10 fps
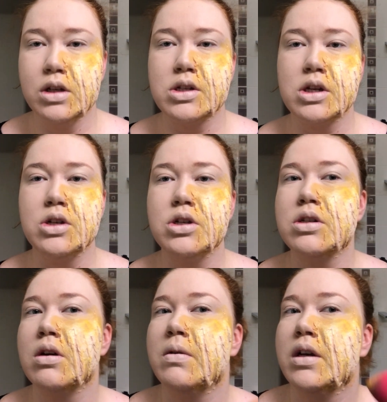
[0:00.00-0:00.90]
So you're
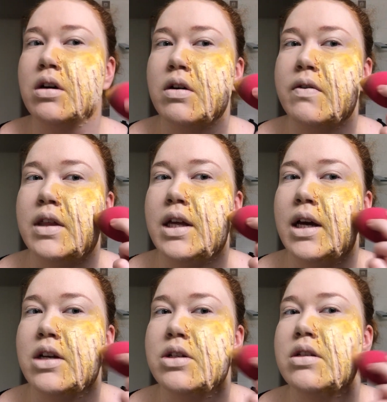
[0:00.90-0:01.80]
just going over
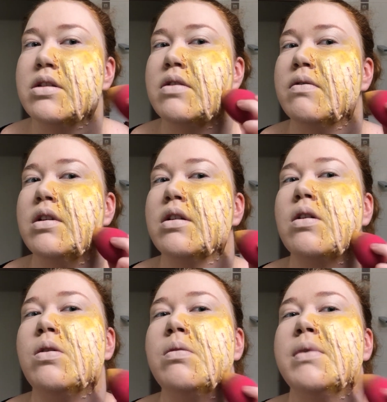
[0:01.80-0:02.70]
the edges of the
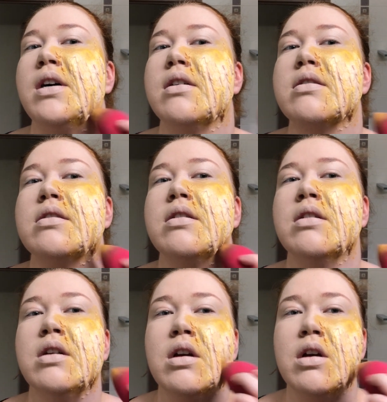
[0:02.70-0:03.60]
claw marks
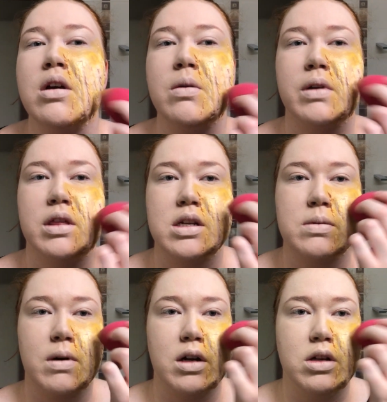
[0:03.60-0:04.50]
with
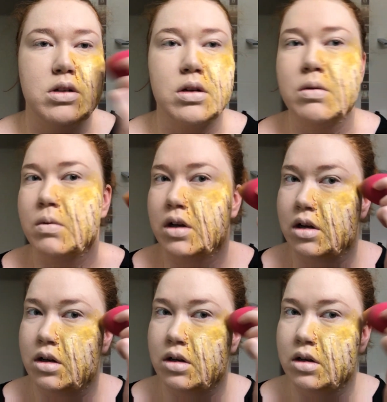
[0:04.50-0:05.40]
this one. You don't want
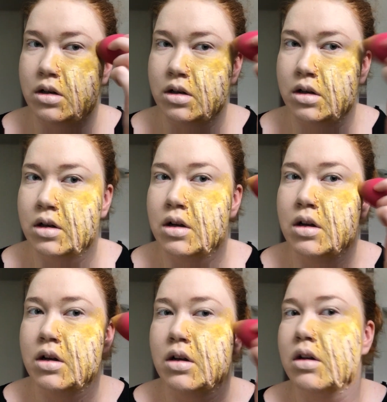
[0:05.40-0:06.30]
to
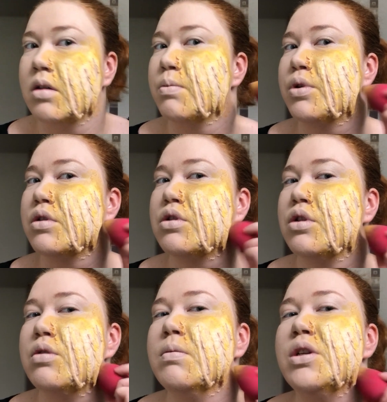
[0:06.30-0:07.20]
put
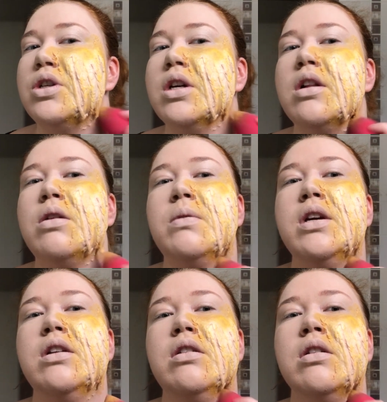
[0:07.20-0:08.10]
too much yellow
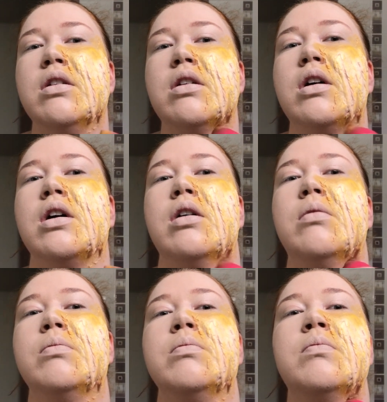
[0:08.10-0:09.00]
in.
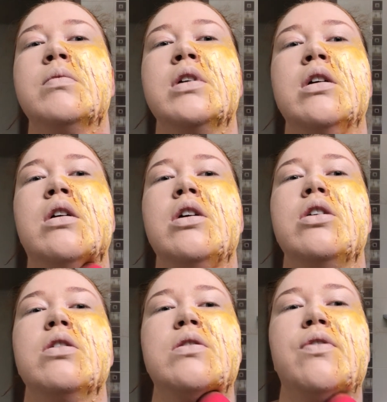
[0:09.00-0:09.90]
You
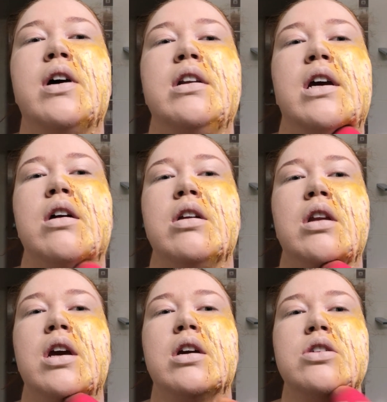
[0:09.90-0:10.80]
can go as far down
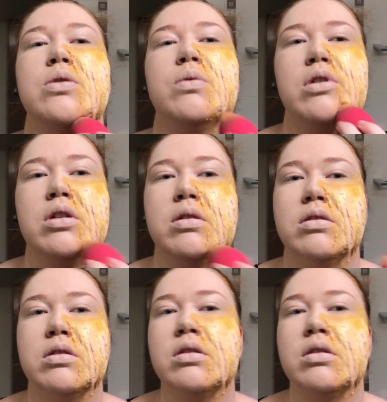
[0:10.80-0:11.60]
your neck as you want.